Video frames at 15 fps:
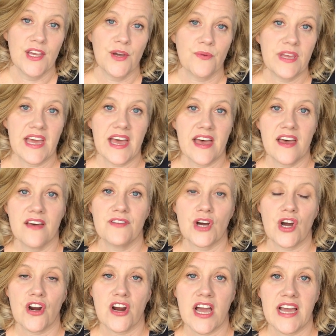We have
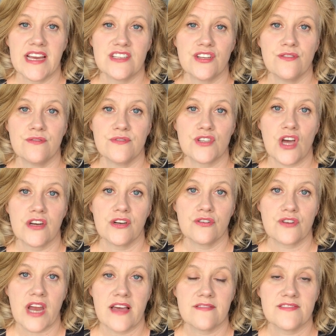our iTunes auto
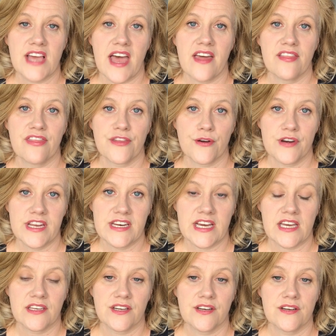drafts at
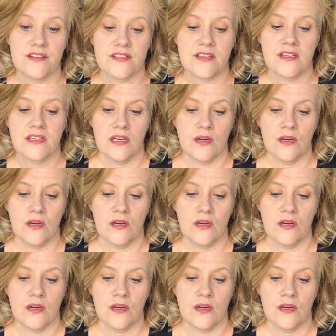$30.